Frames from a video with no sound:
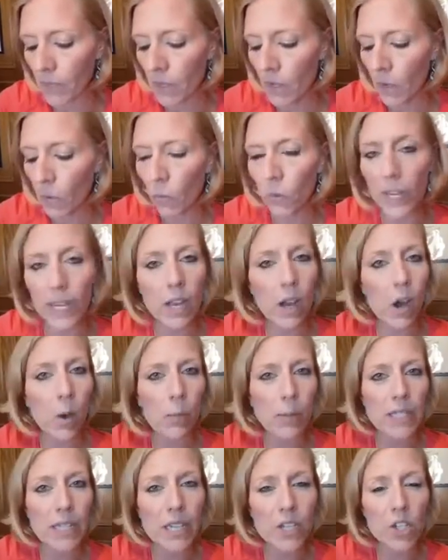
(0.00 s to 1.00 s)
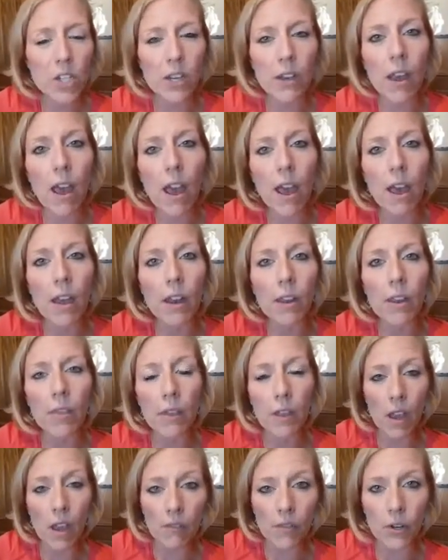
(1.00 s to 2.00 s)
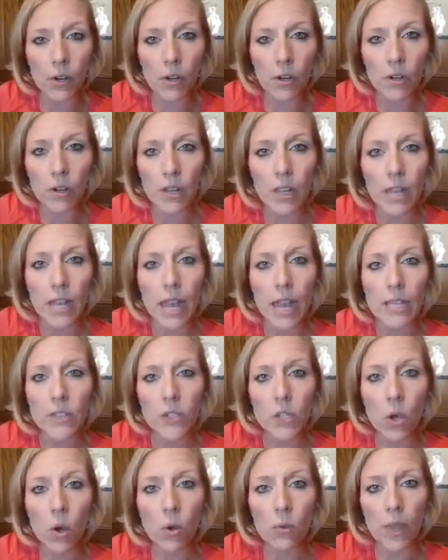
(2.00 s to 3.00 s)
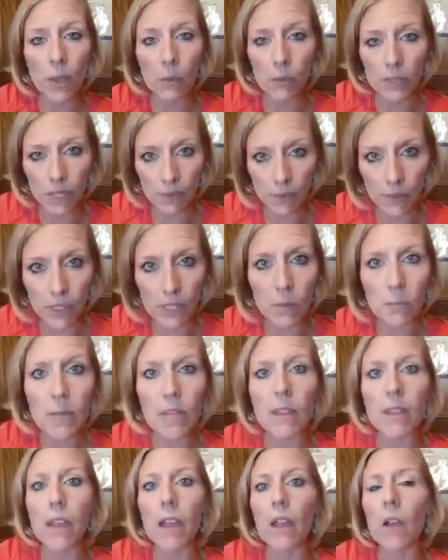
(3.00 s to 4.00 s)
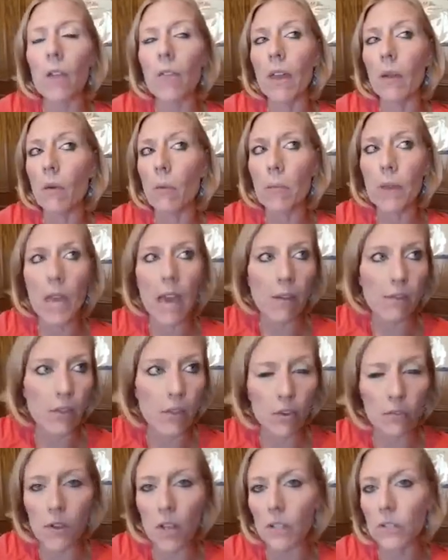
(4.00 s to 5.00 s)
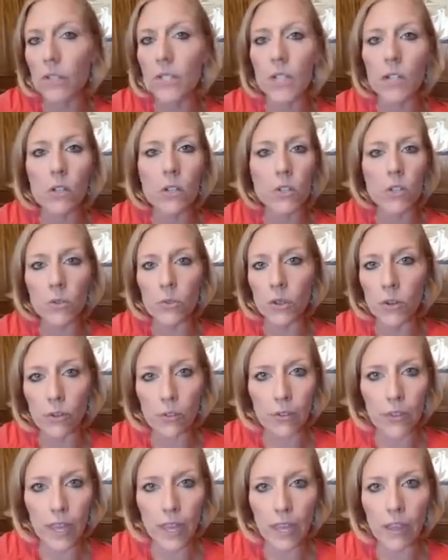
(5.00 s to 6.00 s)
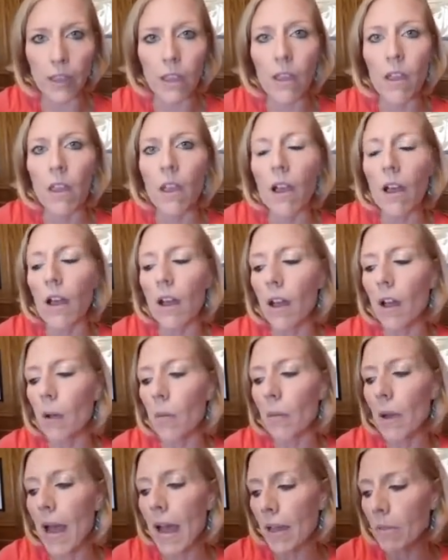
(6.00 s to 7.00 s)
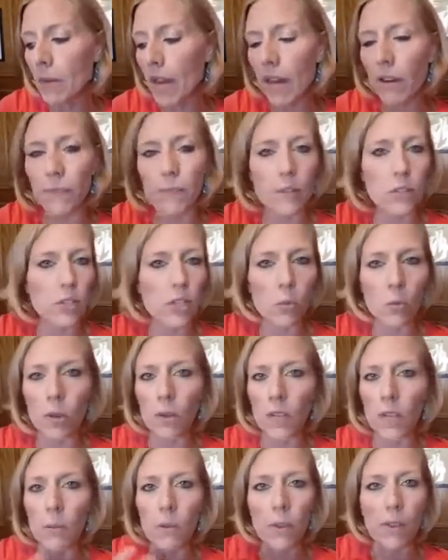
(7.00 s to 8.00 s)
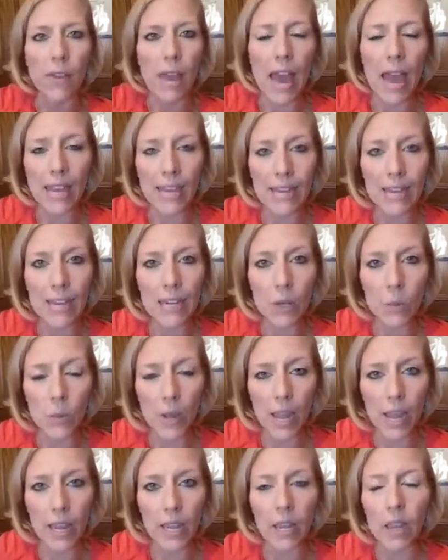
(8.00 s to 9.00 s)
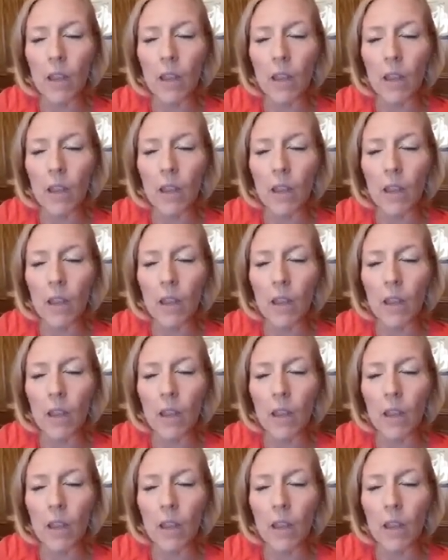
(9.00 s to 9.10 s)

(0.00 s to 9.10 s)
recall petition on the governor. And so they will definitely be there. They will be having their volunteers do their thing. I'm not officially working with that in any way.